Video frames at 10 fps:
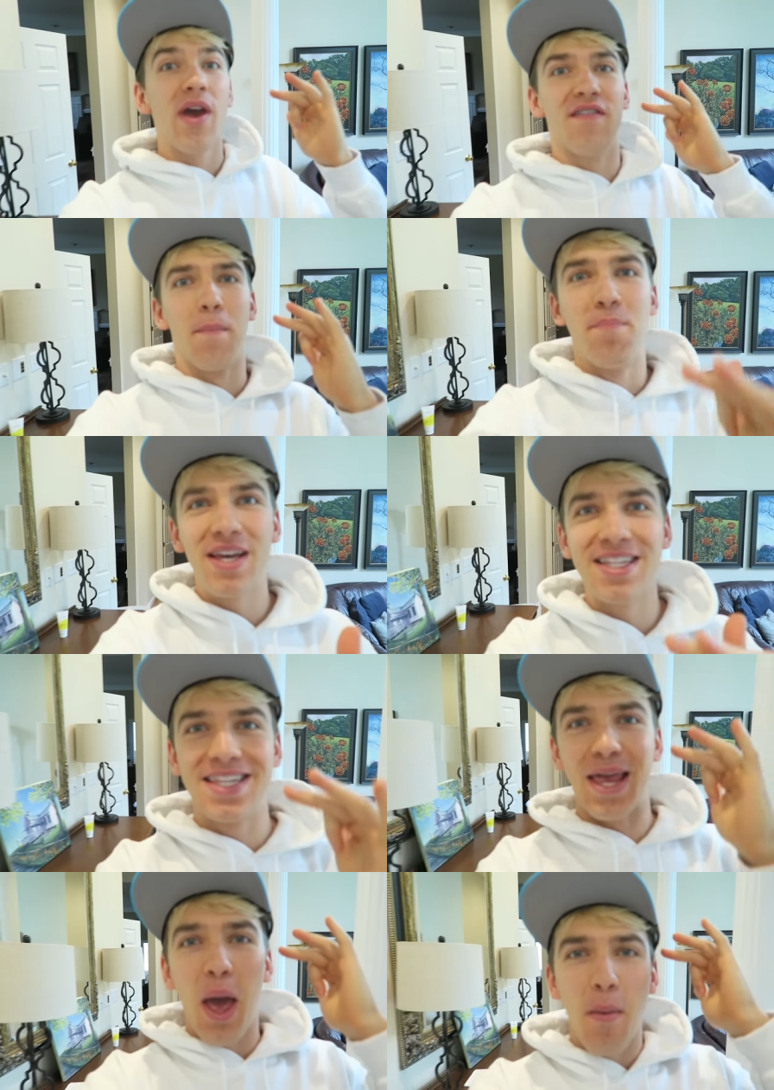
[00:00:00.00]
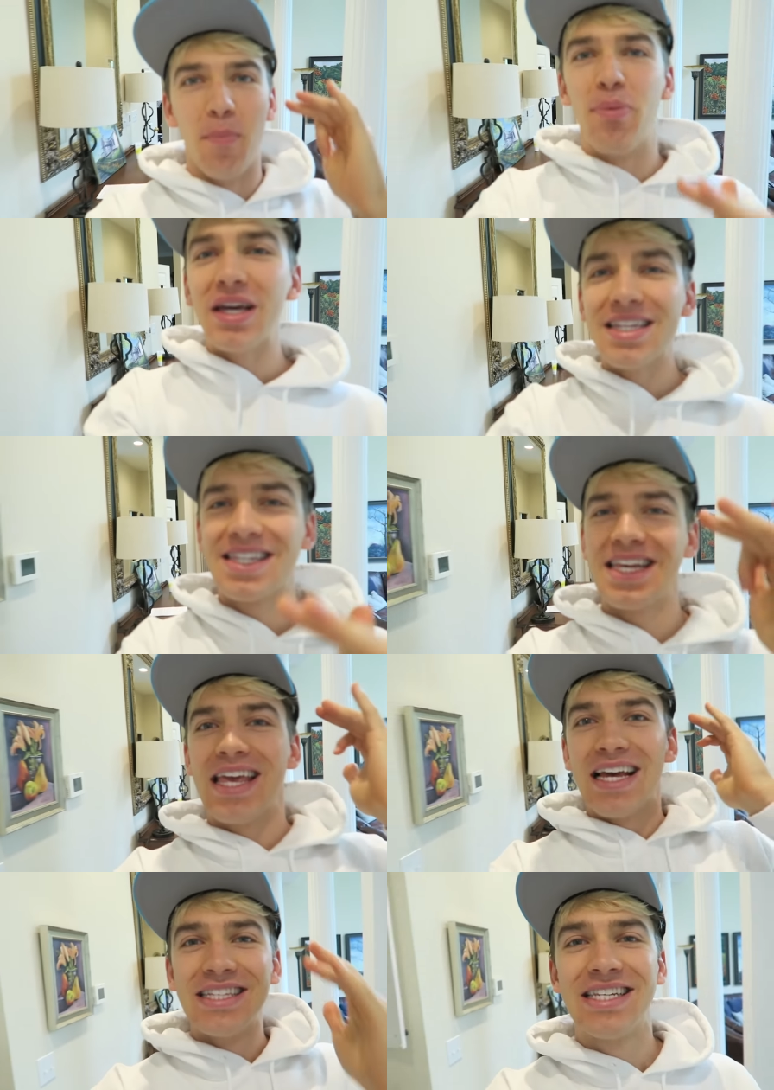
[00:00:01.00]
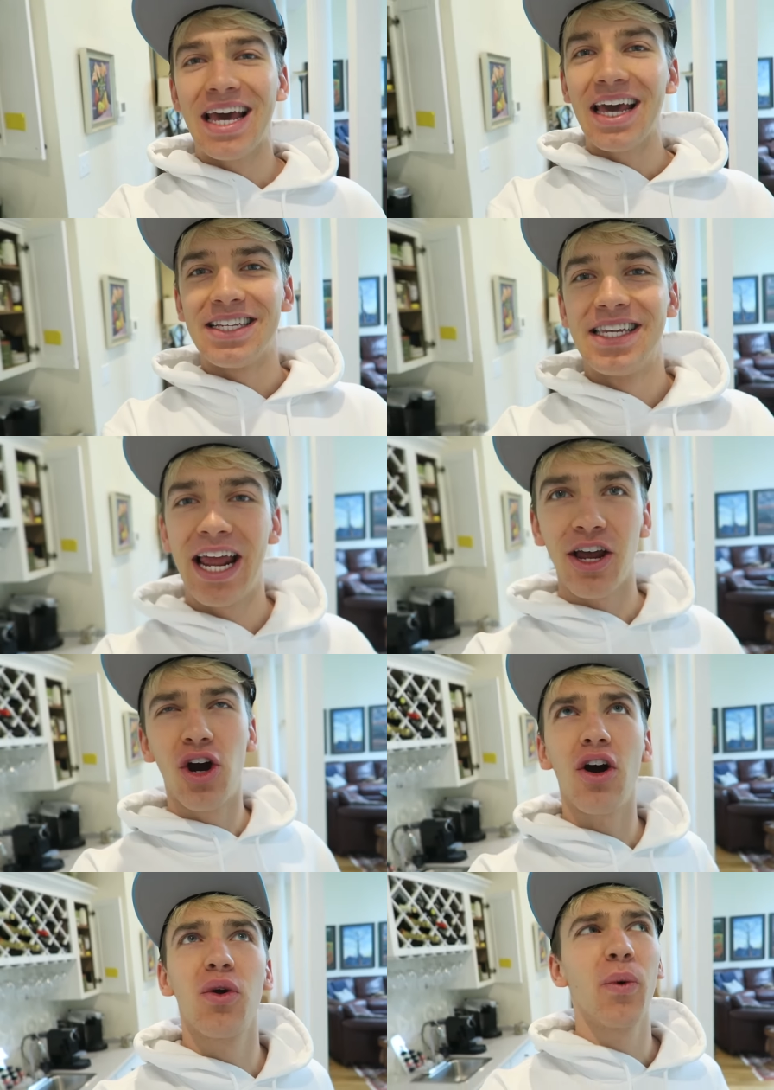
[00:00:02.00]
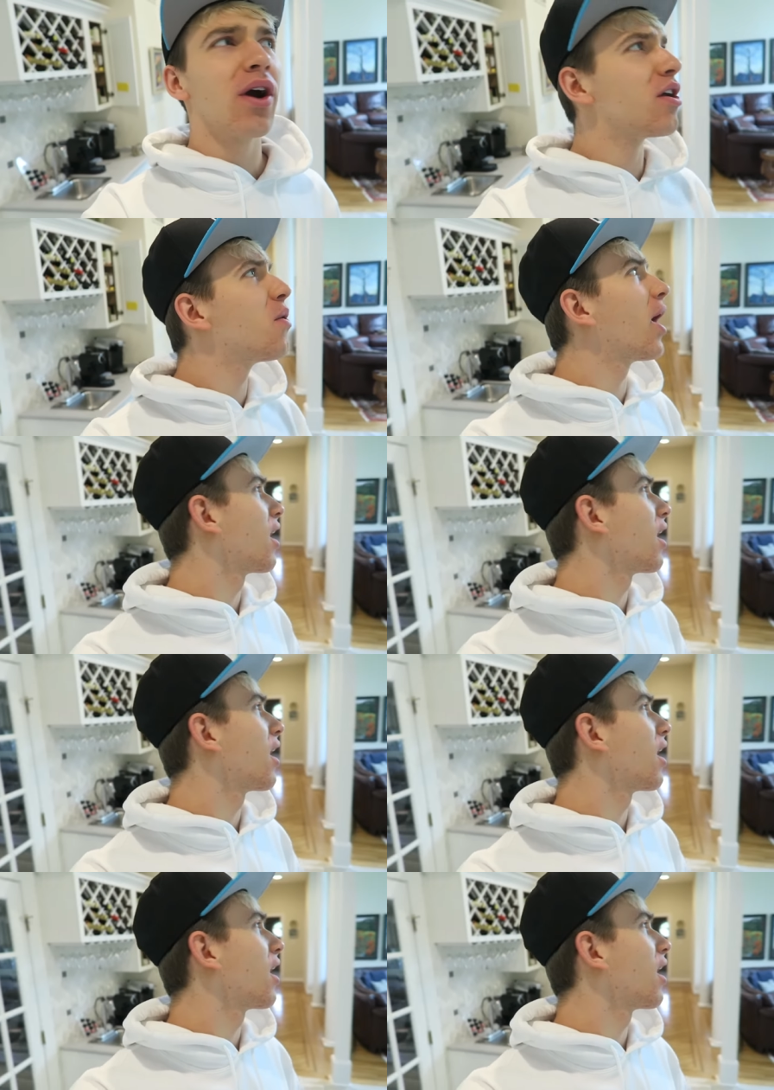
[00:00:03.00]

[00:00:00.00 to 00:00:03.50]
We have a busy, busy day today. Carter, where are you